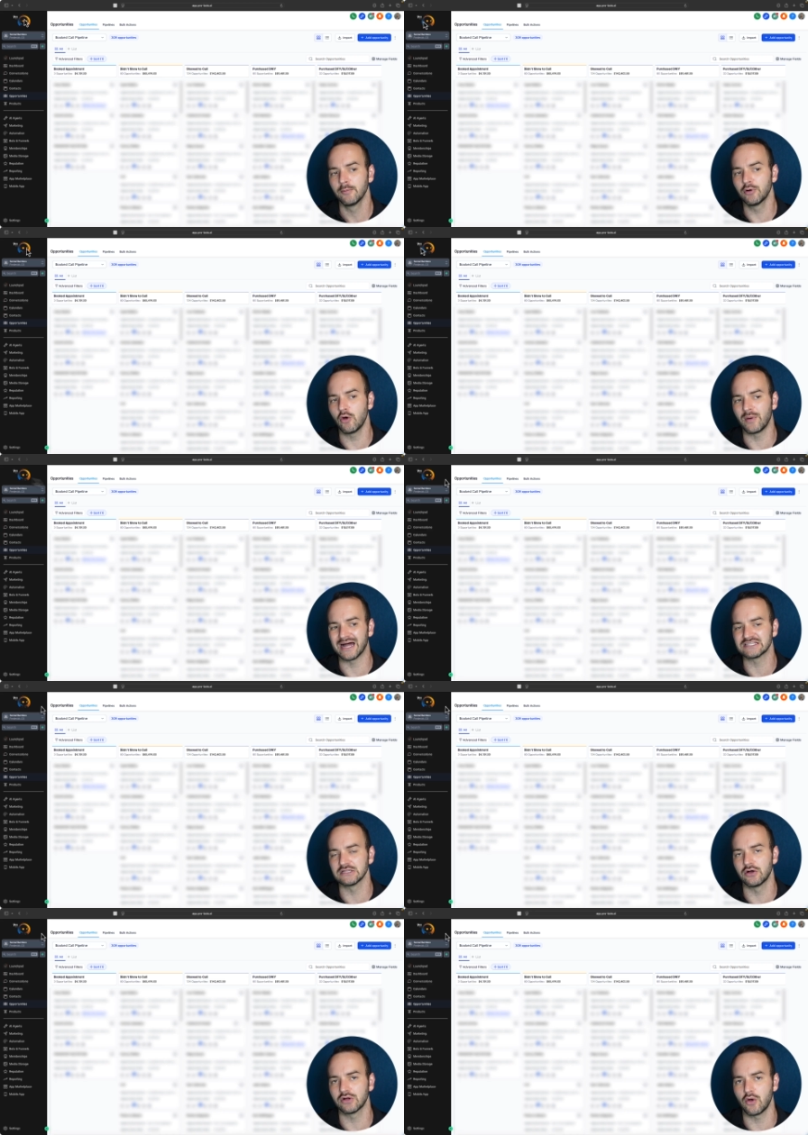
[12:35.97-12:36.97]
ProBots
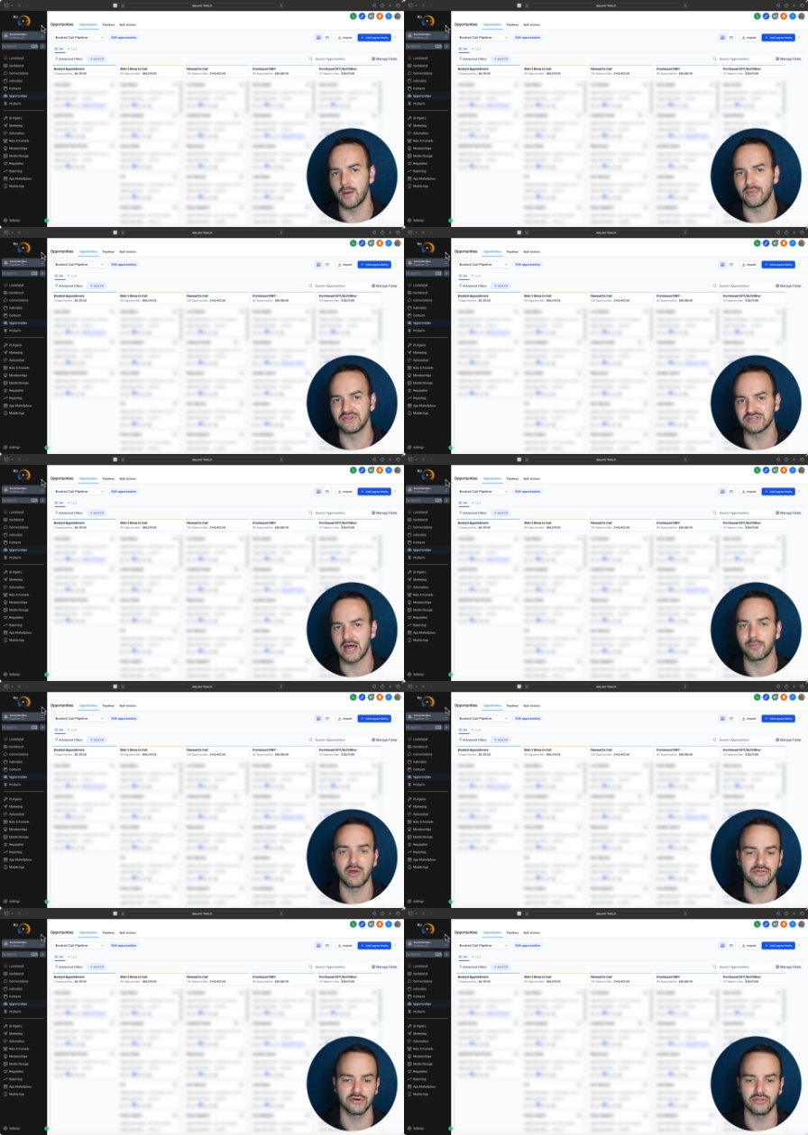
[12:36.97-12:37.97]
logo up at the top
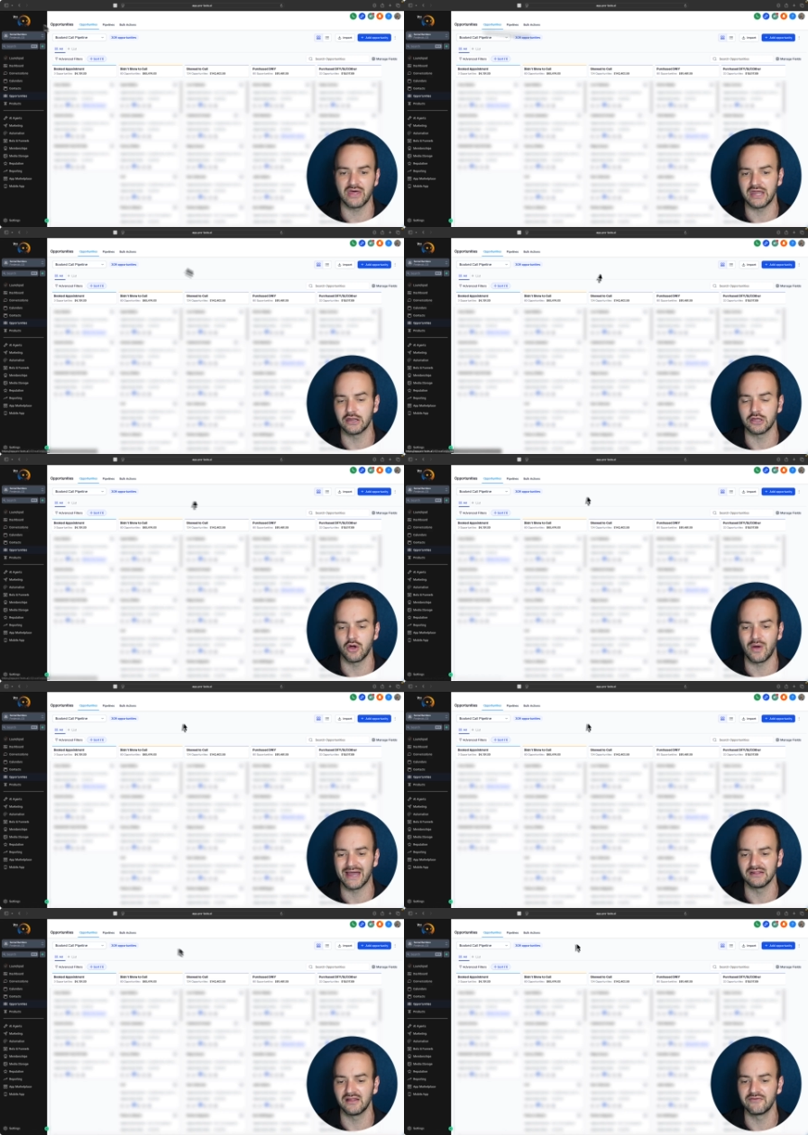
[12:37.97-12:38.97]
rather than Go
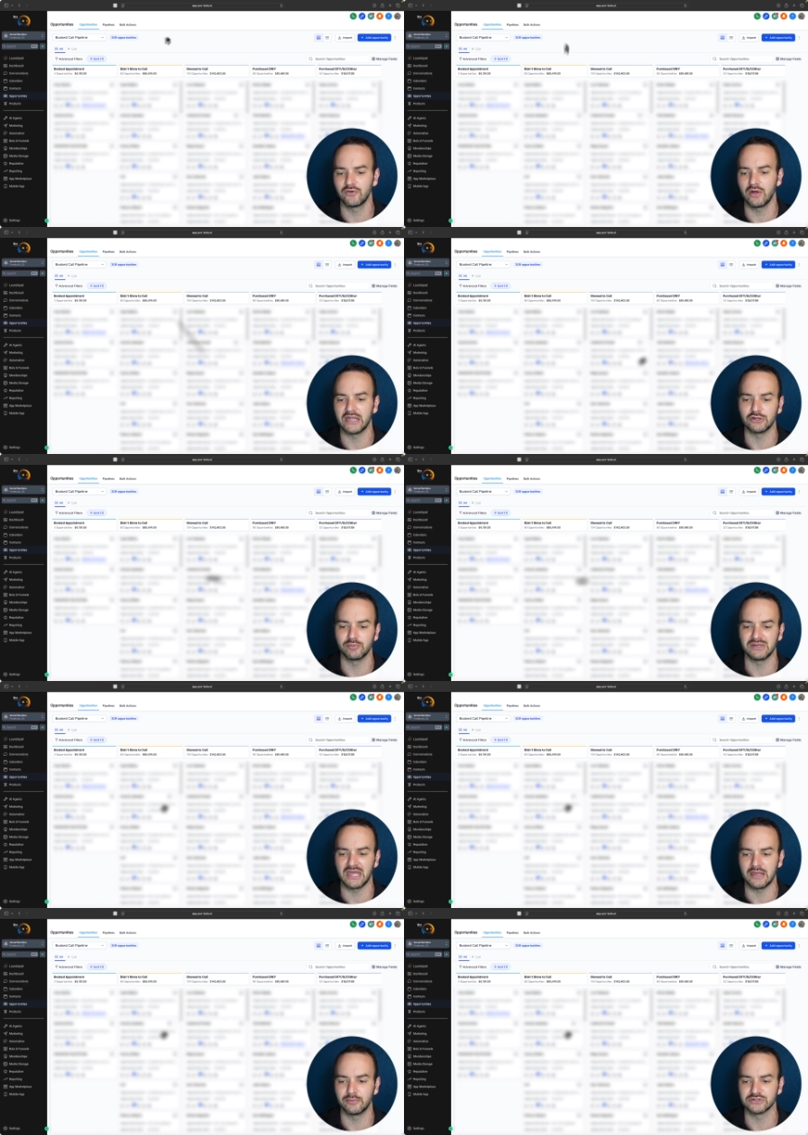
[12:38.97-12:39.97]
High Level and you'll be
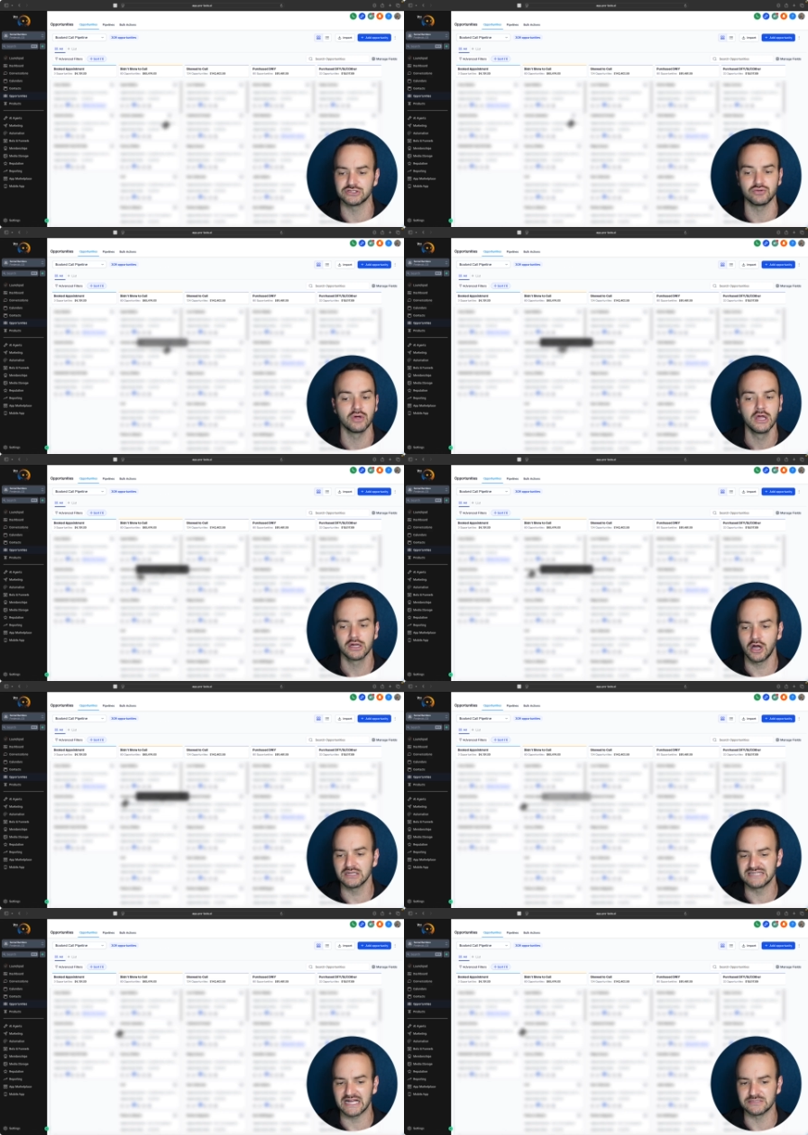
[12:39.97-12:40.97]
able to
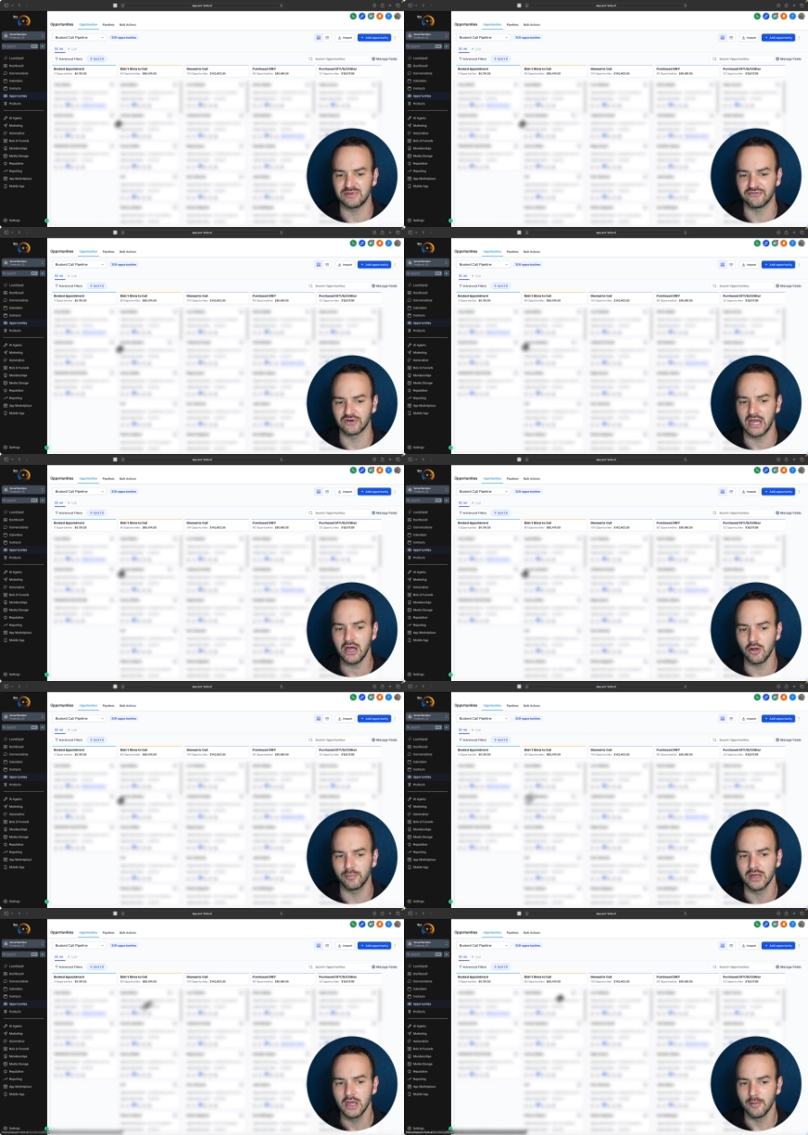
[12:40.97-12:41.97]
contact me for help.